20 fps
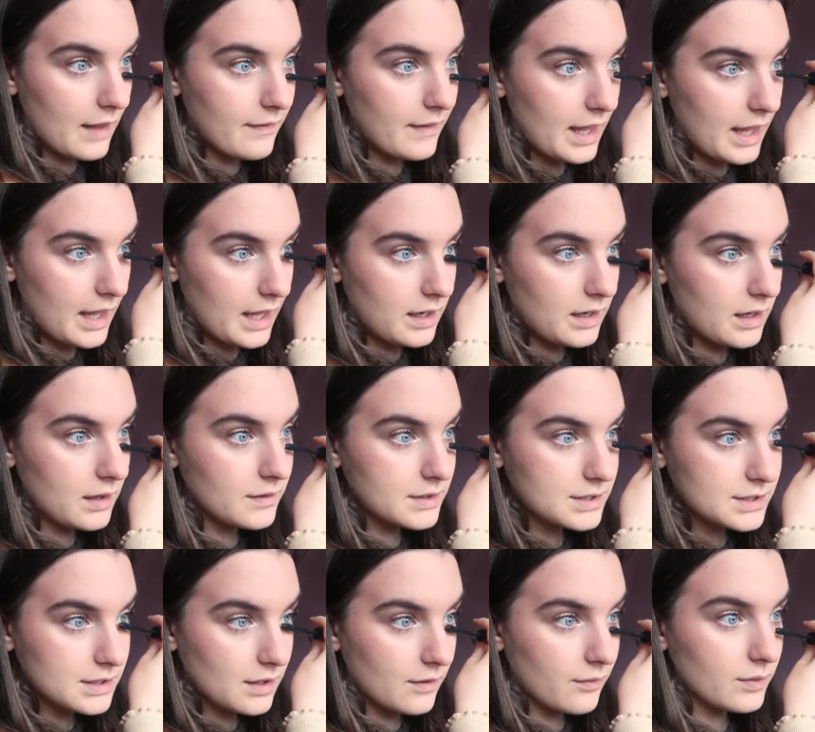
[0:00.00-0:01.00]
then the
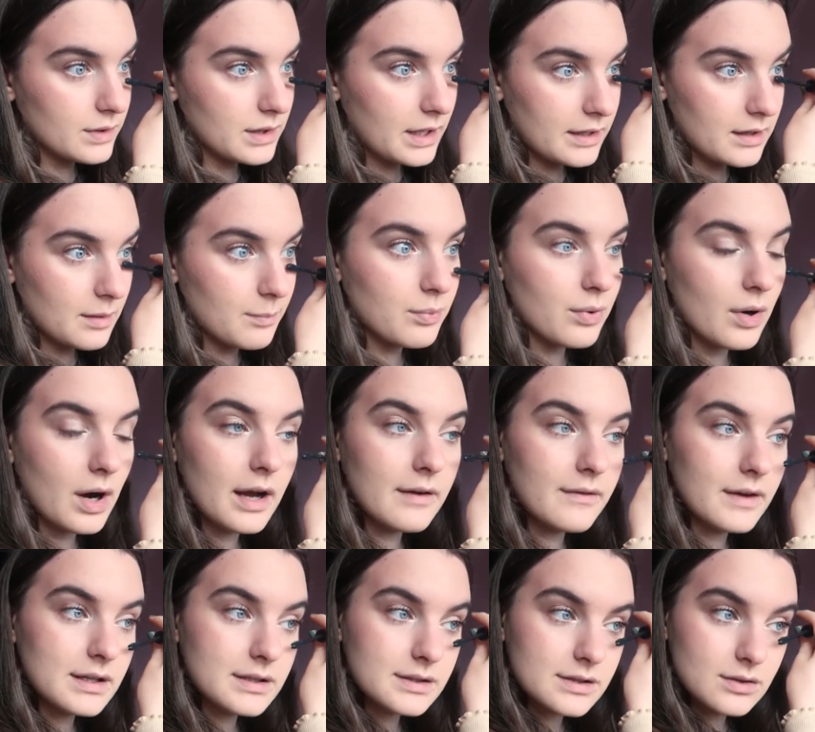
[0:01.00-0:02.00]
stuff with, like, the
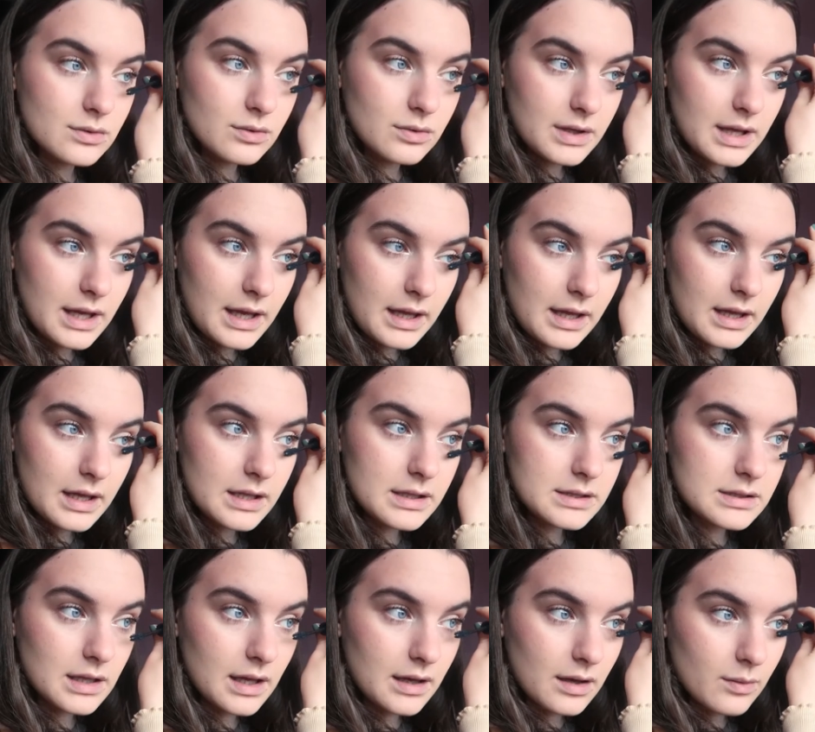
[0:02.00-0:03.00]
private school
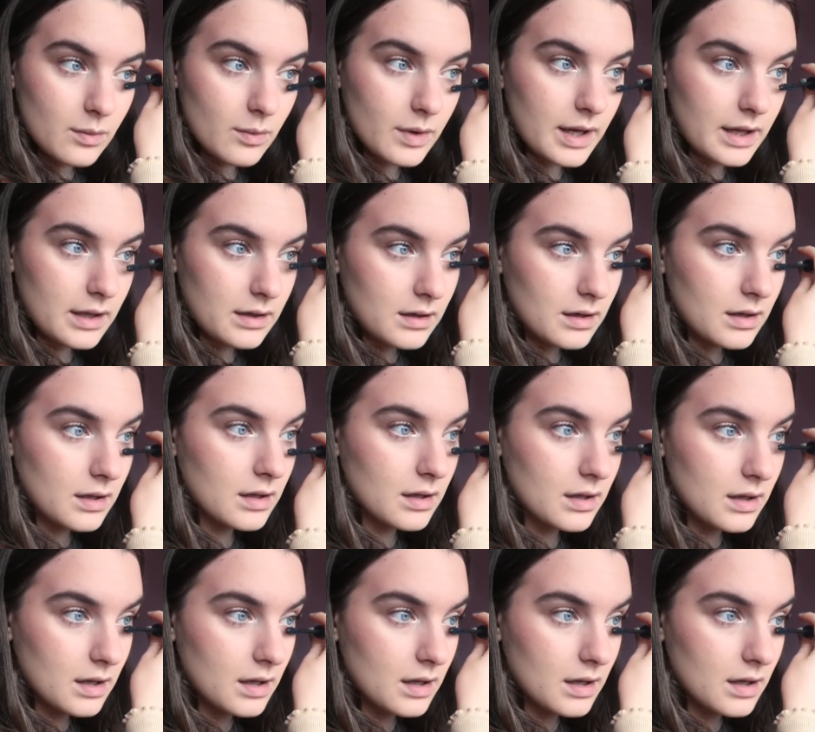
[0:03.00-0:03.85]
kids, like, when